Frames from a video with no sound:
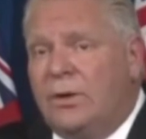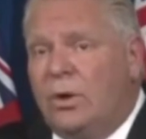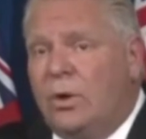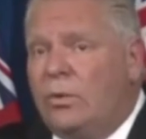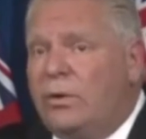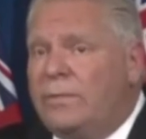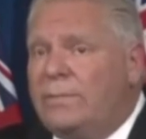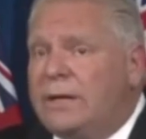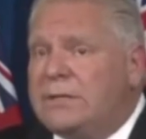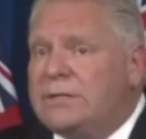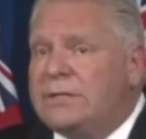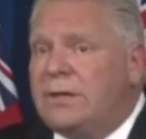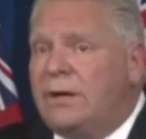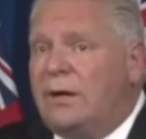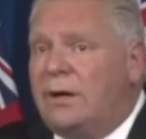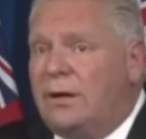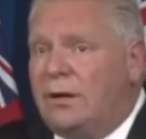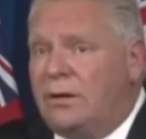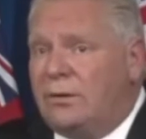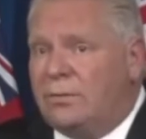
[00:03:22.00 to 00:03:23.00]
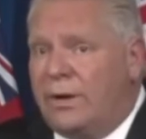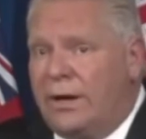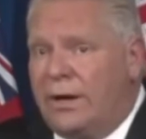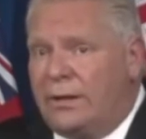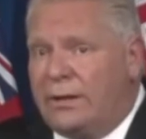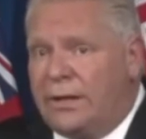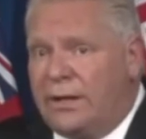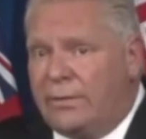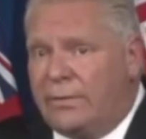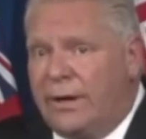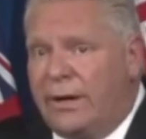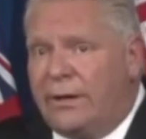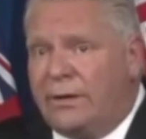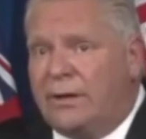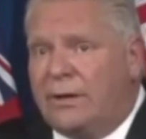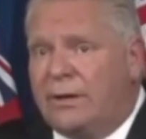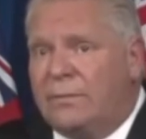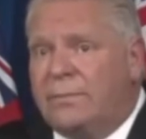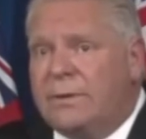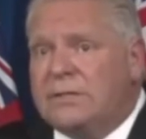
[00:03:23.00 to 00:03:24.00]
We must all rally
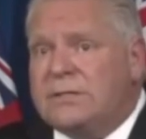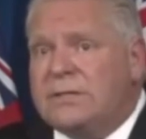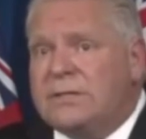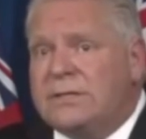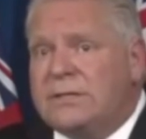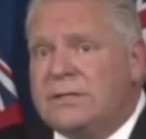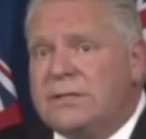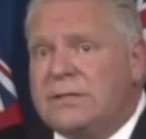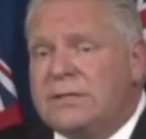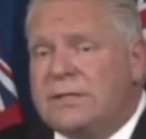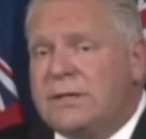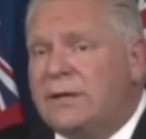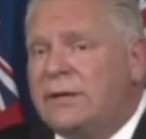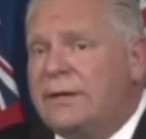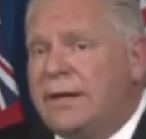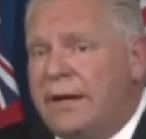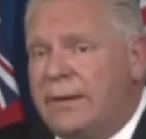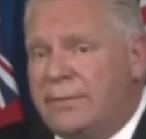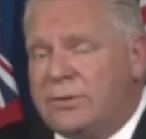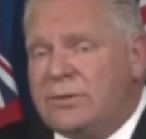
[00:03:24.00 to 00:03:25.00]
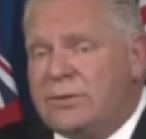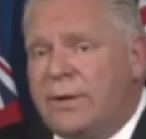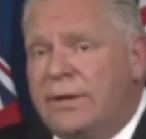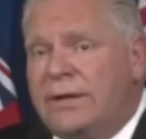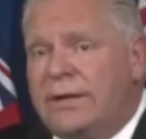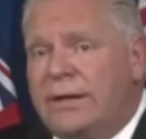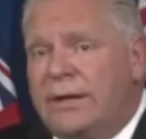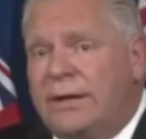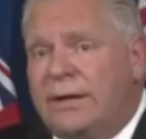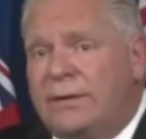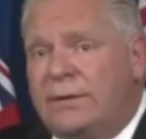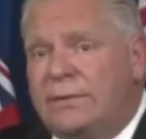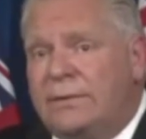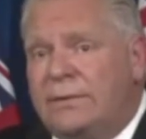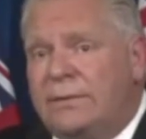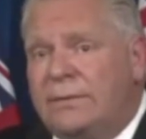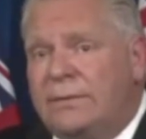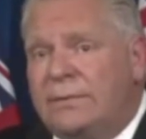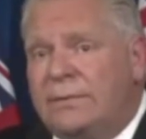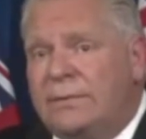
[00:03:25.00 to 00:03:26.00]
around our businesses and our neighbors right now.
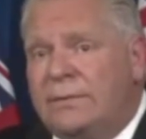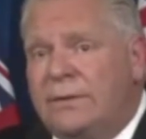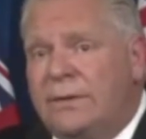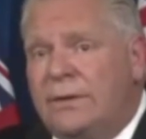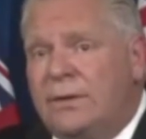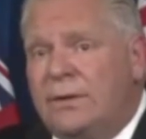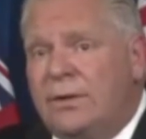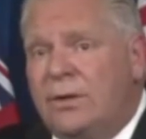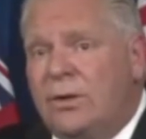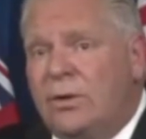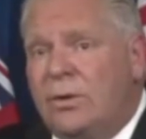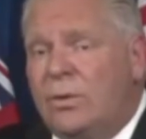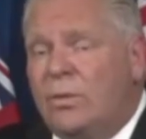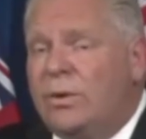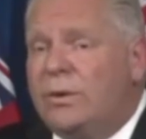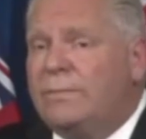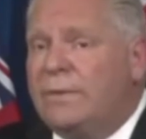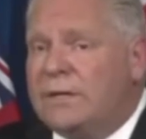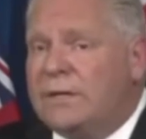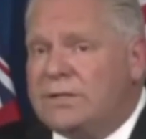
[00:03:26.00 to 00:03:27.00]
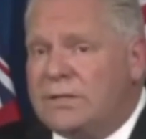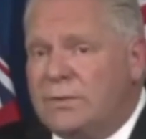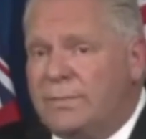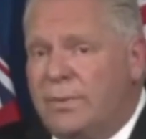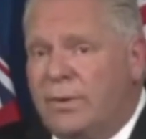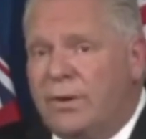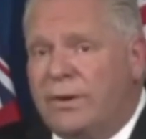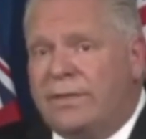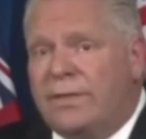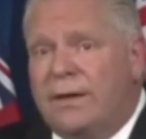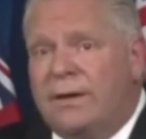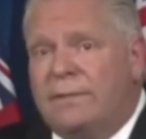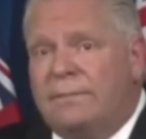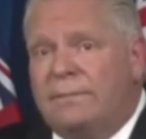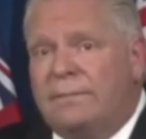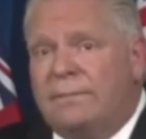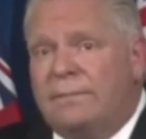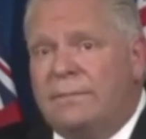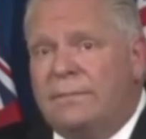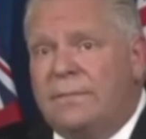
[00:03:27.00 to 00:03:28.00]
We must support them.
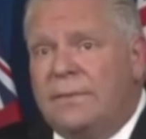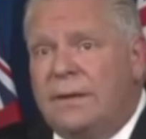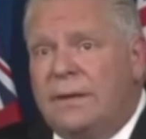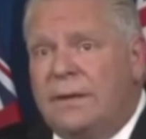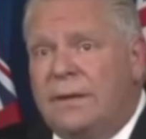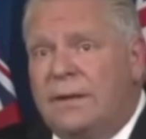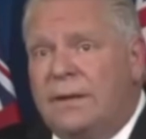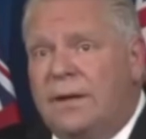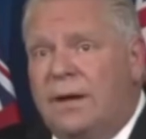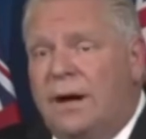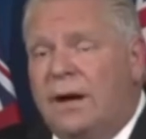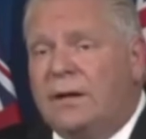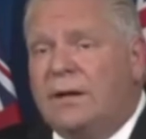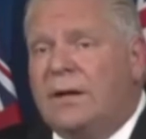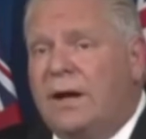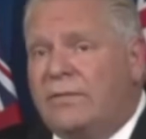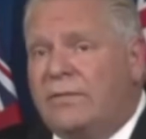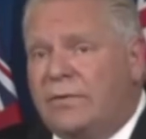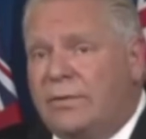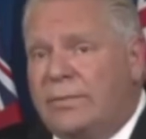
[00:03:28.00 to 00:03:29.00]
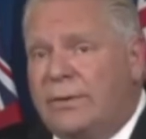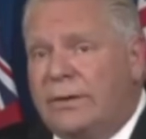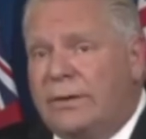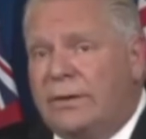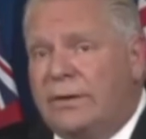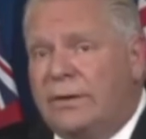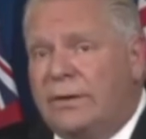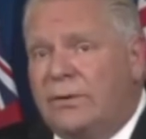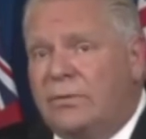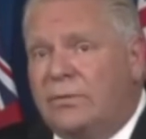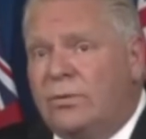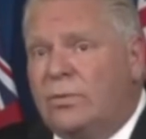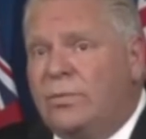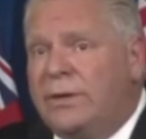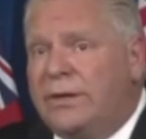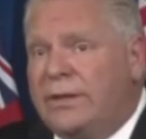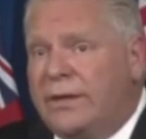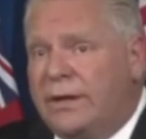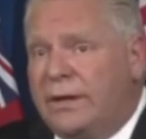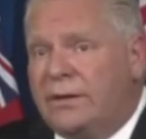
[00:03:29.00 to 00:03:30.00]
Our government will
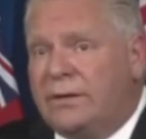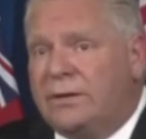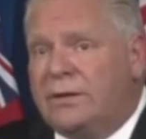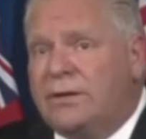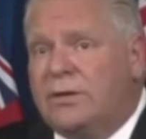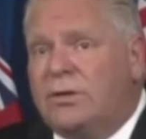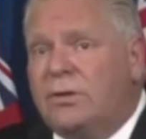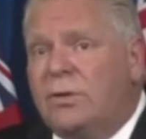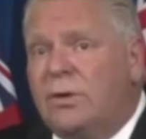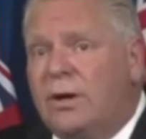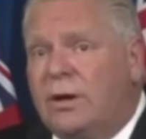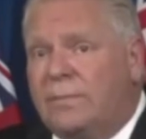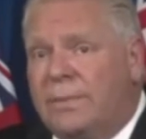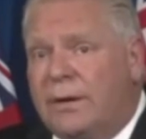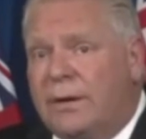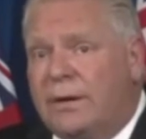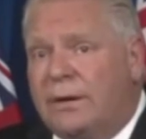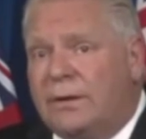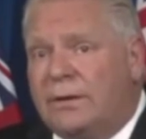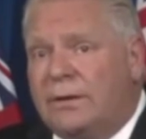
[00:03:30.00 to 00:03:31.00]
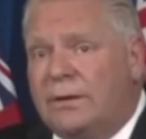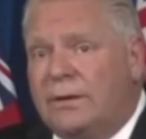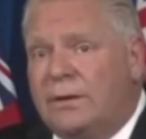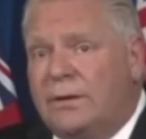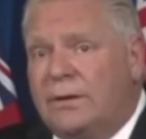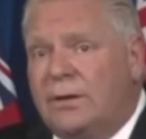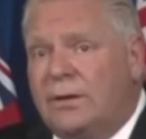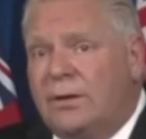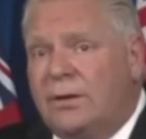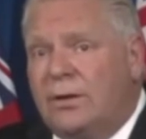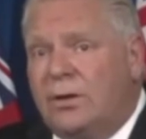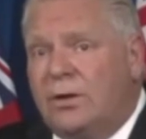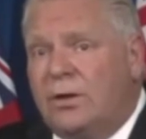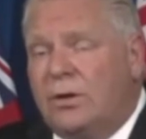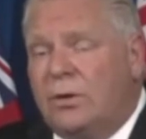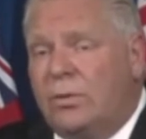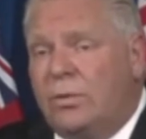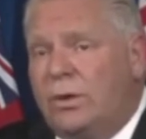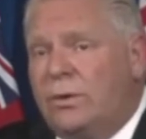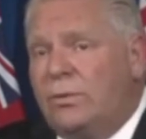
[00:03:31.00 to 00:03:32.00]
be there to do our part.
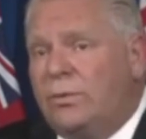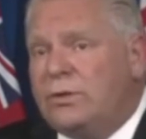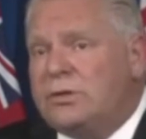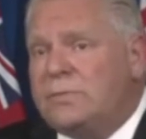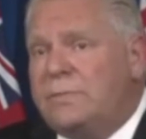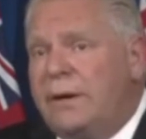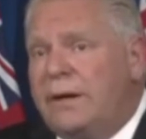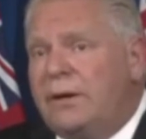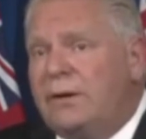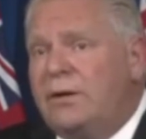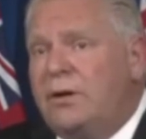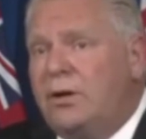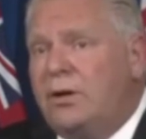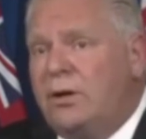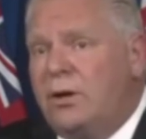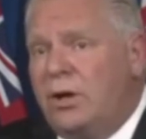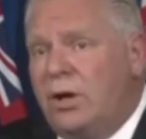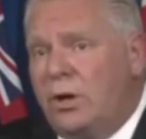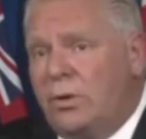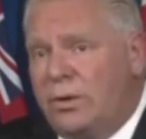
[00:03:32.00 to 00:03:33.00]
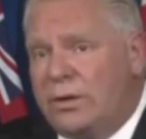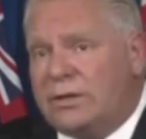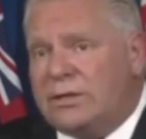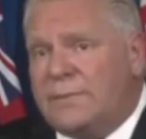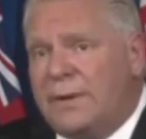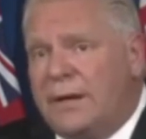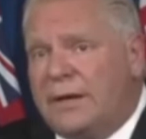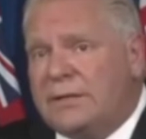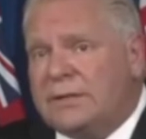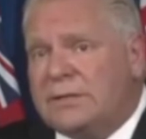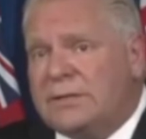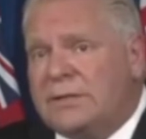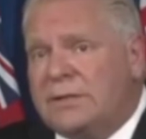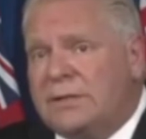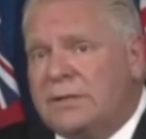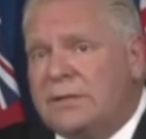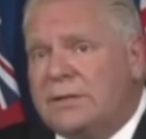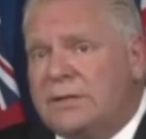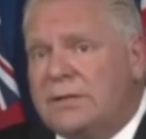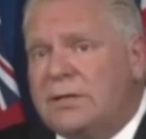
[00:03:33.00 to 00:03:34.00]
We will spare no expense
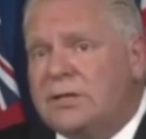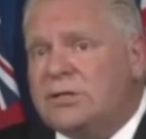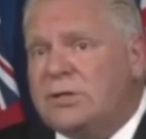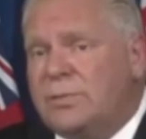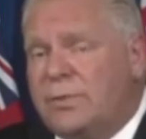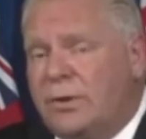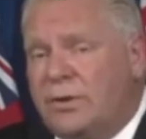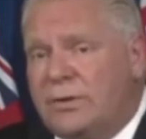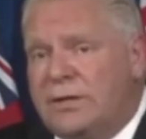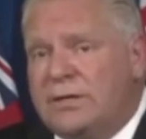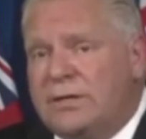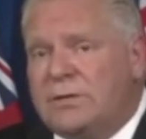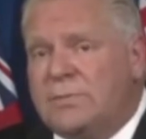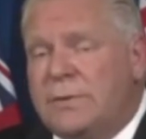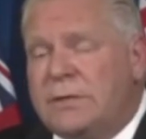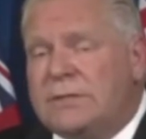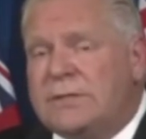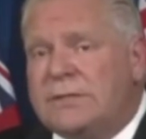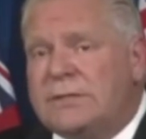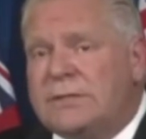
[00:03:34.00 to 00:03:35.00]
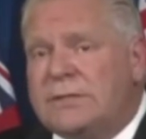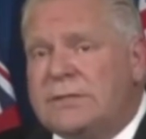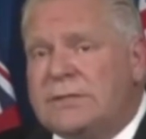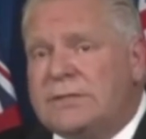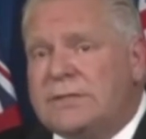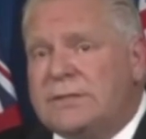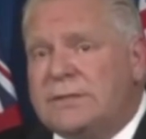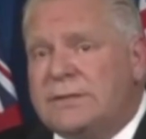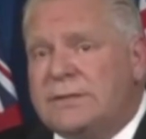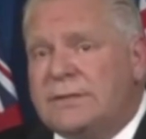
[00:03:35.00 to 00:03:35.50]
to support these businesses.